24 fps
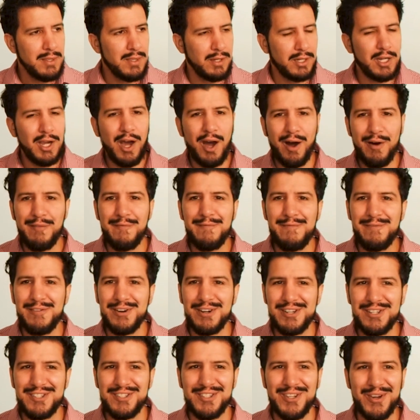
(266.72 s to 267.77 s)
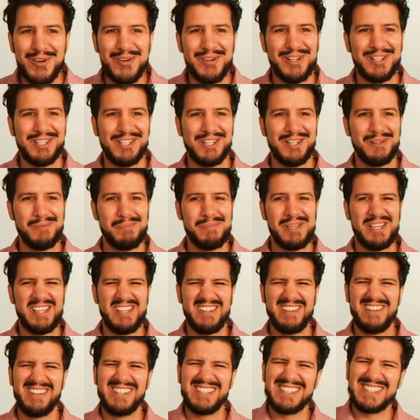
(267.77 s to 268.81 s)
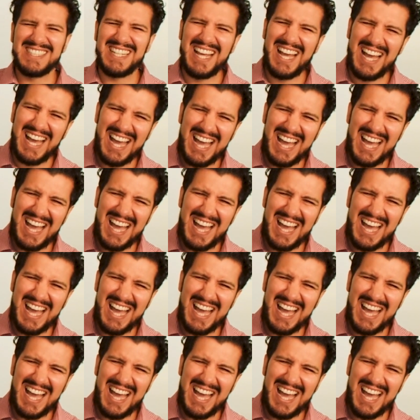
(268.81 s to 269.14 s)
comfort zone a little bit, you know, just